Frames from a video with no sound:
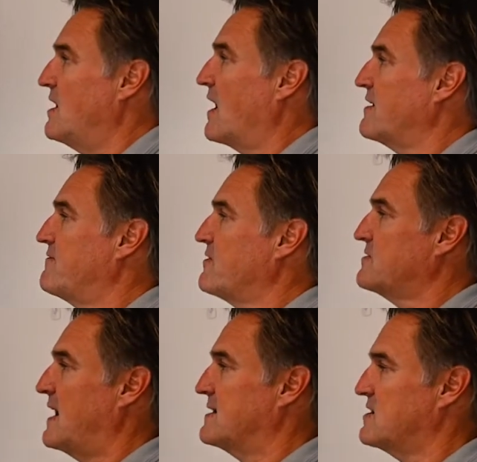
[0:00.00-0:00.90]
I can
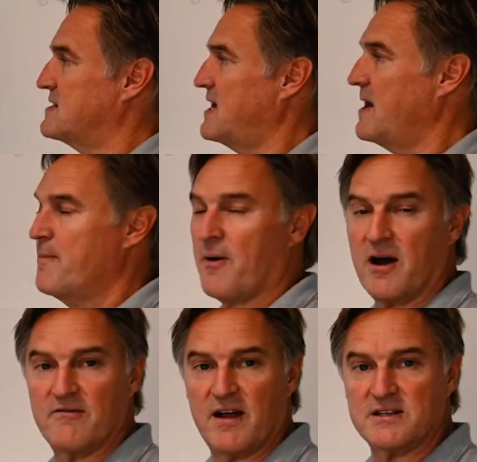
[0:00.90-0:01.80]
filter, as I said,
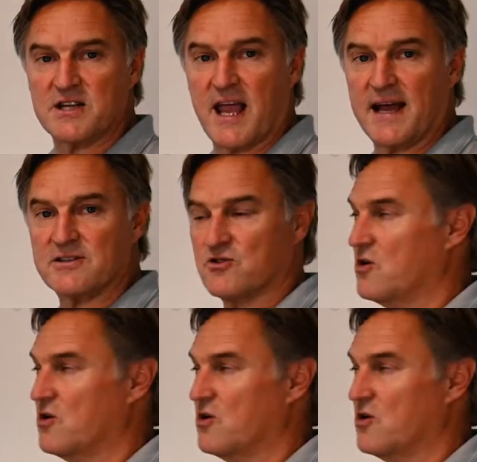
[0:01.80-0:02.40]
by events, accounts,